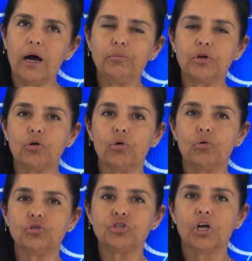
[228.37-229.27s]

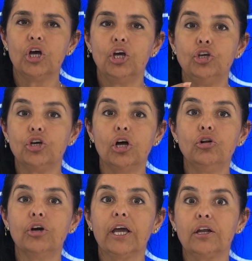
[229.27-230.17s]
Because you go
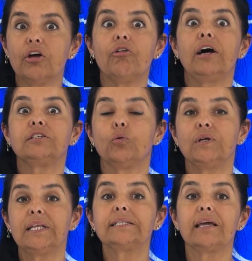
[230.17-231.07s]
look at, all right, so what
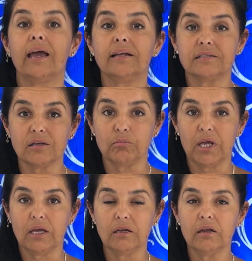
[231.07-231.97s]
does Cancer mean?